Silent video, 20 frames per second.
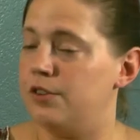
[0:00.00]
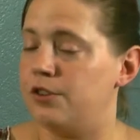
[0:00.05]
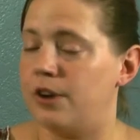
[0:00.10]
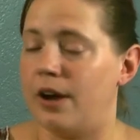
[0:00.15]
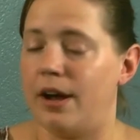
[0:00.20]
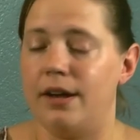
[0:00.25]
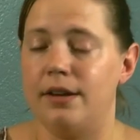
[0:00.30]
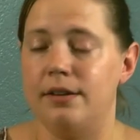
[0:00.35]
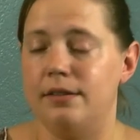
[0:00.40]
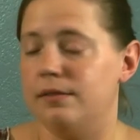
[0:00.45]

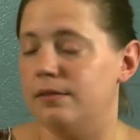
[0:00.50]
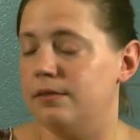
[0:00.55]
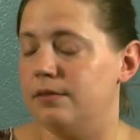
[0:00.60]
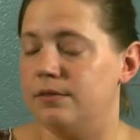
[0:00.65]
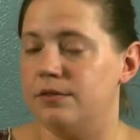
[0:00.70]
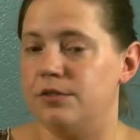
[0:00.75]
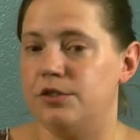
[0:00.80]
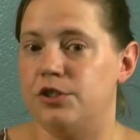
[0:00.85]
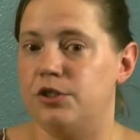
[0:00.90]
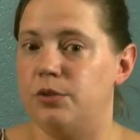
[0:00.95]
tried
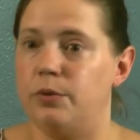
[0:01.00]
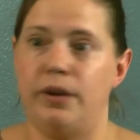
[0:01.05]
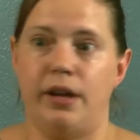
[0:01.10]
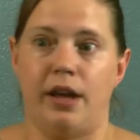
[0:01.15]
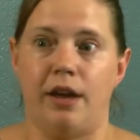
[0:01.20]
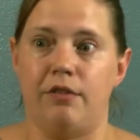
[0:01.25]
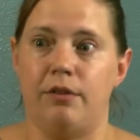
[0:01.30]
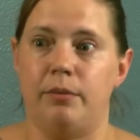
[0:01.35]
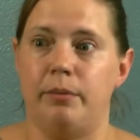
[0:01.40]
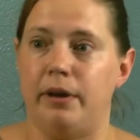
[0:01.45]

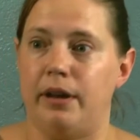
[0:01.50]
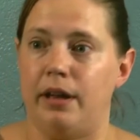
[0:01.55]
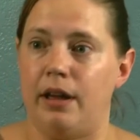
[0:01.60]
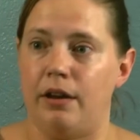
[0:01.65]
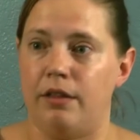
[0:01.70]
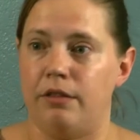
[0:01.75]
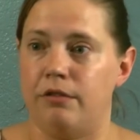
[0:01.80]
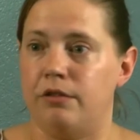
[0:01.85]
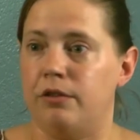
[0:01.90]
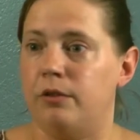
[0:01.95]
shooing everybody
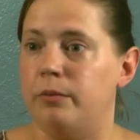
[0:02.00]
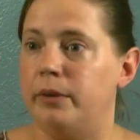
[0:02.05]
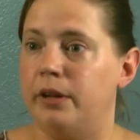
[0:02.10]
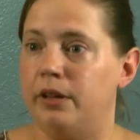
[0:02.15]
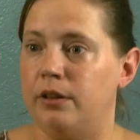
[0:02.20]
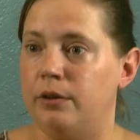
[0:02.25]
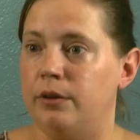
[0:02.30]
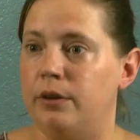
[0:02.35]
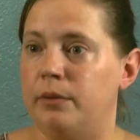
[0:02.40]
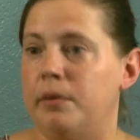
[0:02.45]
out of the room,
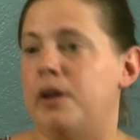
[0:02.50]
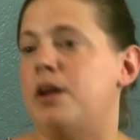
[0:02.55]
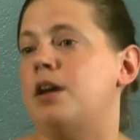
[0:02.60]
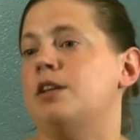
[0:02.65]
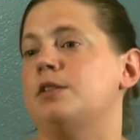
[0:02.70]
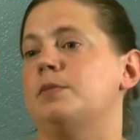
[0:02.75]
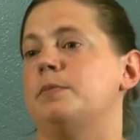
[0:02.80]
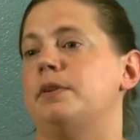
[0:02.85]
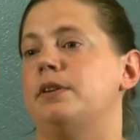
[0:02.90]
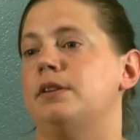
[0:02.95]
including my
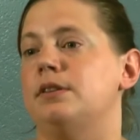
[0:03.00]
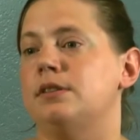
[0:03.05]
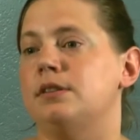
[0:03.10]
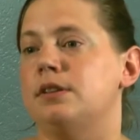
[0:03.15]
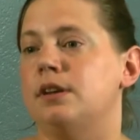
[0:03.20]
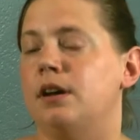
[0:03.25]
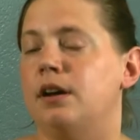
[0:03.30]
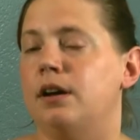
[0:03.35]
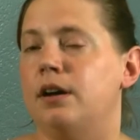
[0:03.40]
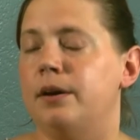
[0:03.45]

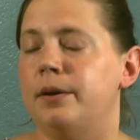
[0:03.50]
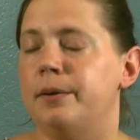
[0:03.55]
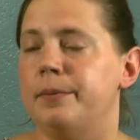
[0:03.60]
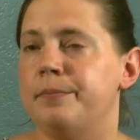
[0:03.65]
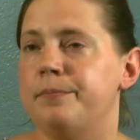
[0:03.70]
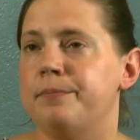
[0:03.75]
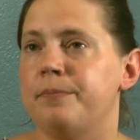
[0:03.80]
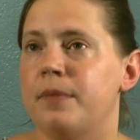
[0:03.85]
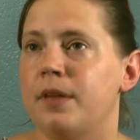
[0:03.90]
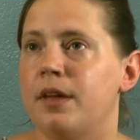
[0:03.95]
husband.
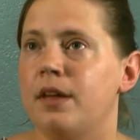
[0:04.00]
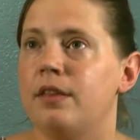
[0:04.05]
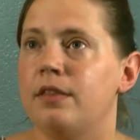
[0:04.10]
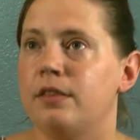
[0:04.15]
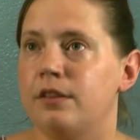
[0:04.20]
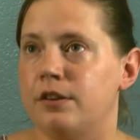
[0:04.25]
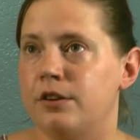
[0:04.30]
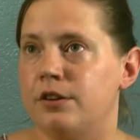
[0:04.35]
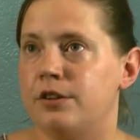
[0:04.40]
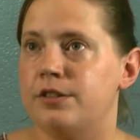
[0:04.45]

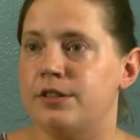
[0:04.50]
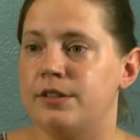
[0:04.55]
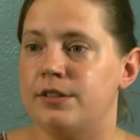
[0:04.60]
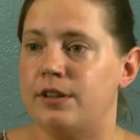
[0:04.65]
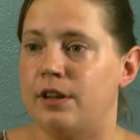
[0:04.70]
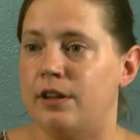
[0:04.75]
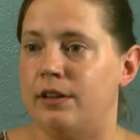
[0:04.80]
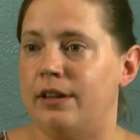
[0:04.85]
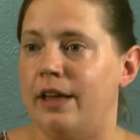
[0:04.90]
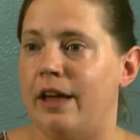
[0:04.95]
The
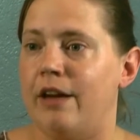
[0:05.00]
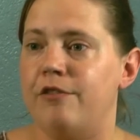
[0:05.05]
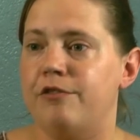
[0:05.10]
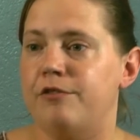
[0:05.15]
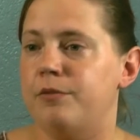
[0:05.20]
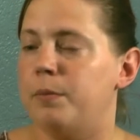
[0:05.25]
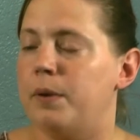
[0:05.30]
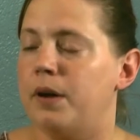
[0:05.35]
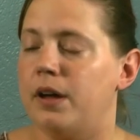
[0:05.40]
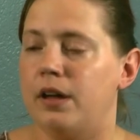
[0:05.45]
nurses all
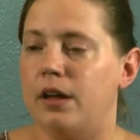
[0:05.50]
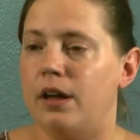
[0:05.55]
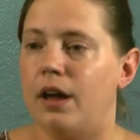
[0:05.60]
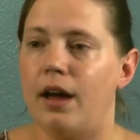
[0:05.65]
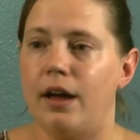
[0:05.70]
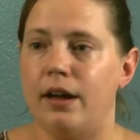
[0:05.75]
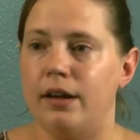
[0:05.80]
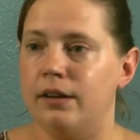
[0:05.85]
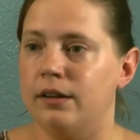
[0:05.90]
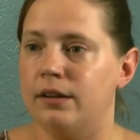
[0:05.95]
left, but
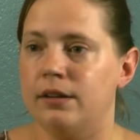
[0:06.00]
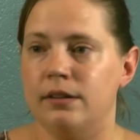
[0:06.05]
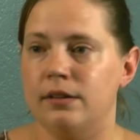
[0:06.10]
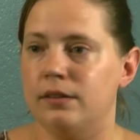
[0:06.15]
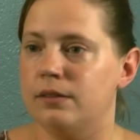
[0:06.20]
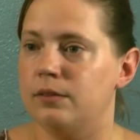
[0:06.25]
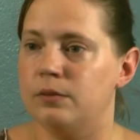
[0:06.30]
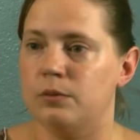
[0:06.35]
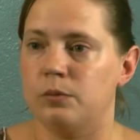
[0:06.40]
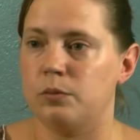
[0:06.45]
I
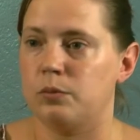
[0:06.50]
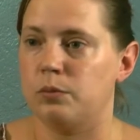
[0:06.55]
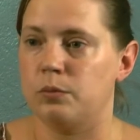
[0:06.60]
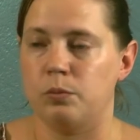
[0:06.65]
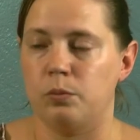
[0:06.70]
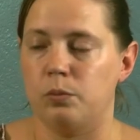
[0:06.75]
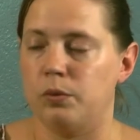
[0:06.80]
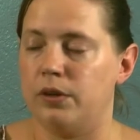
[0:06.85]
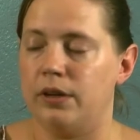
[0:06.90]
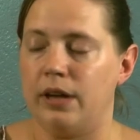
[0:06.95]

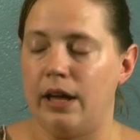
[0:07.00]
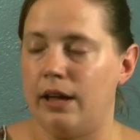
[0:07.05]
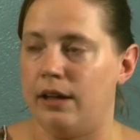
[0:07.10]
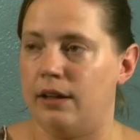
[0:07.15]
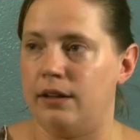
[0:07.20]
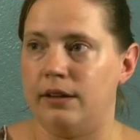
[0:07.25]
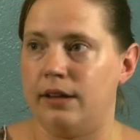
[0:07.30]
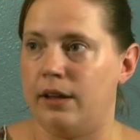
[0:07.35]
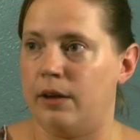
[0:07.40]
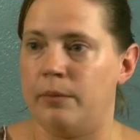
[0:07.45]
would
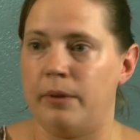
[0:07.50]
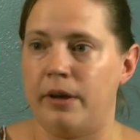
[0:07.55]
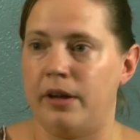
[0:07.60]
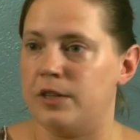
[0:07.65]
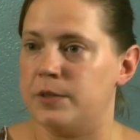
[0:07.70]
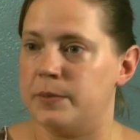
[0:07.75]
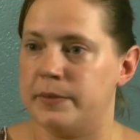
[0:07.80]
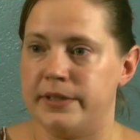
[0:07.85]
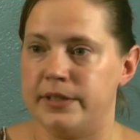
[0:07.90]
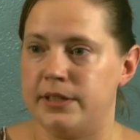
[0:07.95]
not allow my
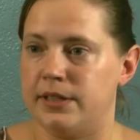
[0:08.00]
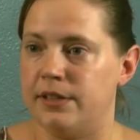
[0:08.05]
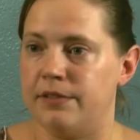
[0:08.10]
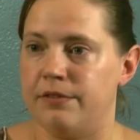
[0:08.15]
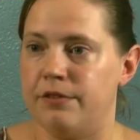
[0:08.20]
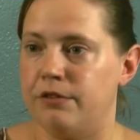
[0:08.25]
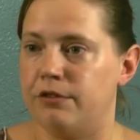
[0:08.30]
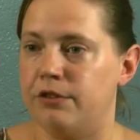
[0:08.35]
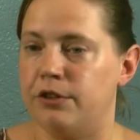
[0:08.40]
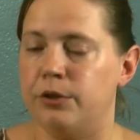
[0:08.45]
husband to
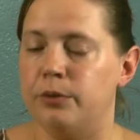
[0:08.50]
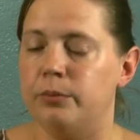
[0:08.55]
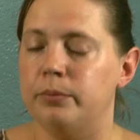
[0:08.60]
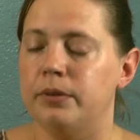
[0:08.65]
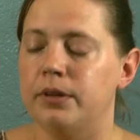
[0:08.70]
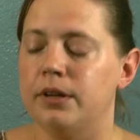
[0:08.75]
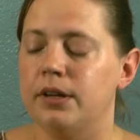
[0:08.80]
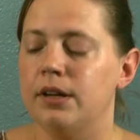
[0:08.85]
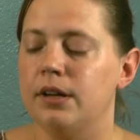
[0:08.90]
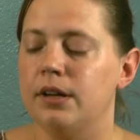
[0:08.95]
leave the room.